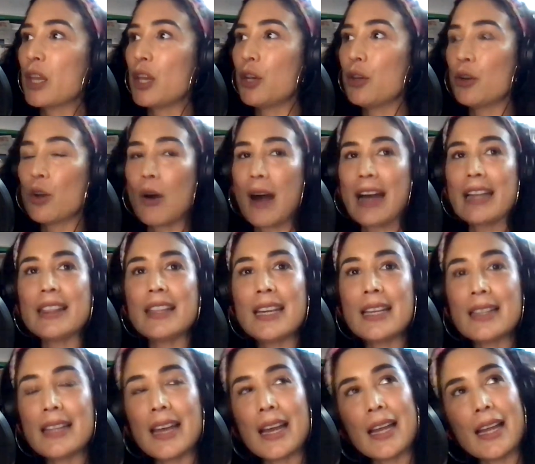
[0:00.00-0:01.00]
I
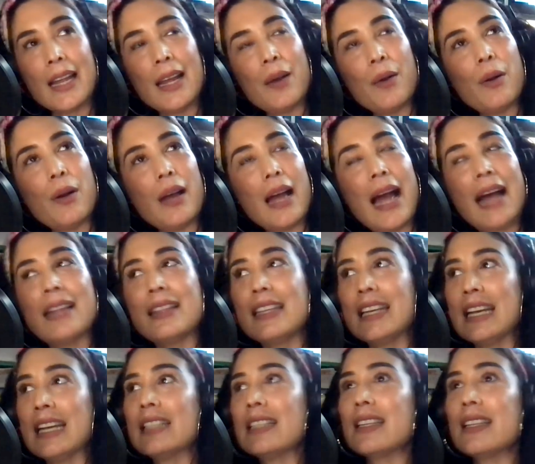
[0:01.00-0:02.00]
think that at
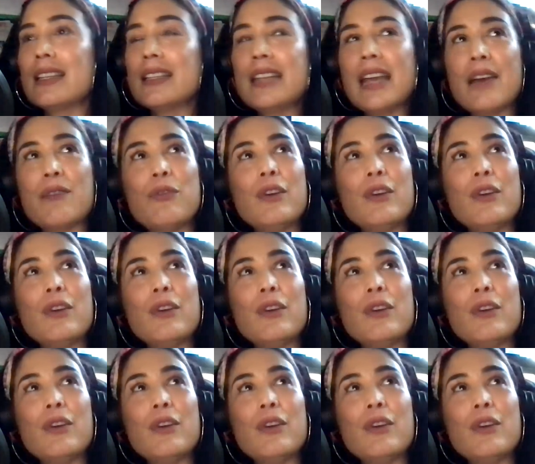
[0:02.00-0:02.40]
the end of the day,